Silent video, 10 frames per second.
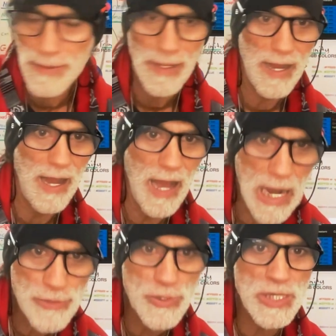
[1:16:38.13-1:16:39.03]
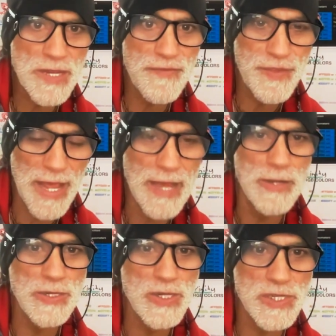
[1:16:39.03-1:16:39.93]
hundreds of
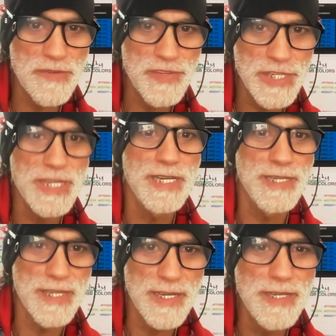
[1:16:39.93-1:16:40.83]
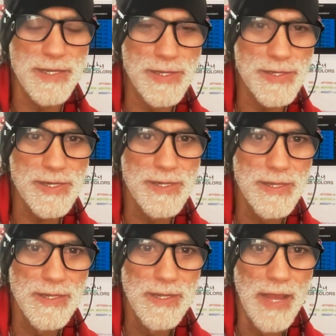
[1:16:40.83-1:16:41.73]
thousands of CDs,
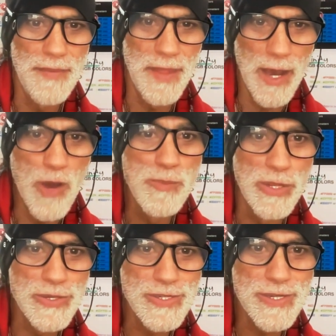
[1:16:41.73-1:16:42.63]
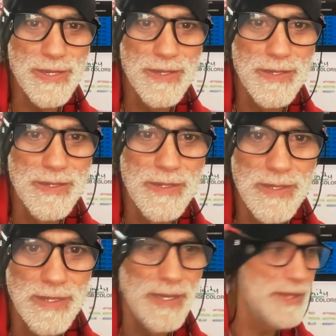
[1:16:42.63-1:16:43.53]
and they're homeless.
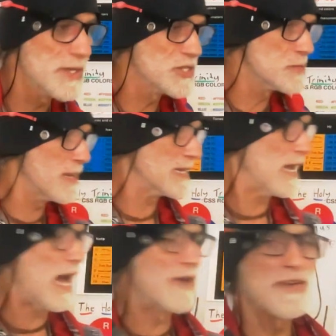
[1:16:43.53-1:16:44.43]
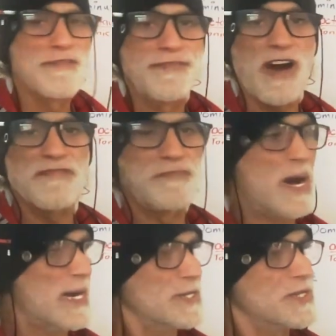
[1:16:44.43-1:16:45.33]
And you can just make
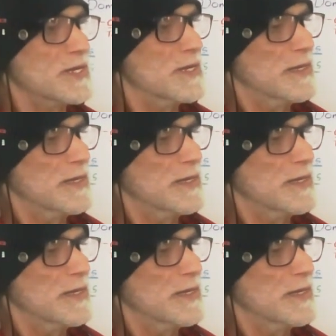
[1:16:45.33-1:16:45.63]
$105.